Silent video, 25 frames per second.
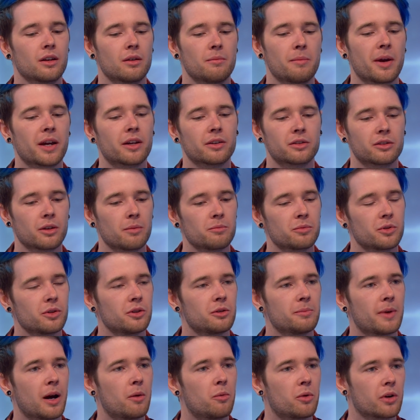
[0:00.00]
make
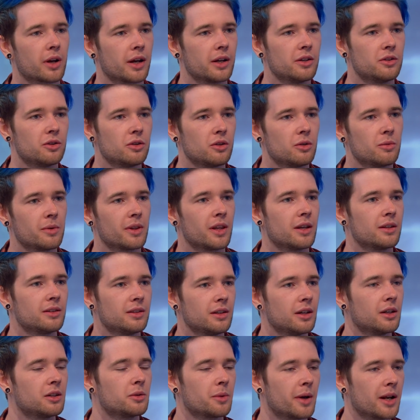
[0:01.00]
assumptions about what I do when they
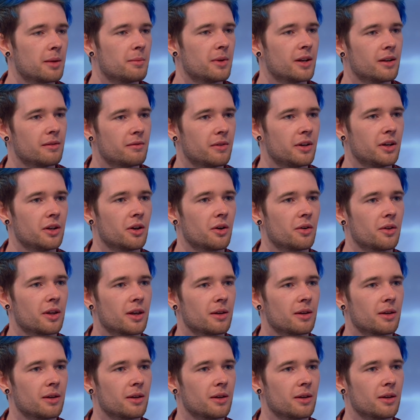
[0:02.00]
see a 20-minute video.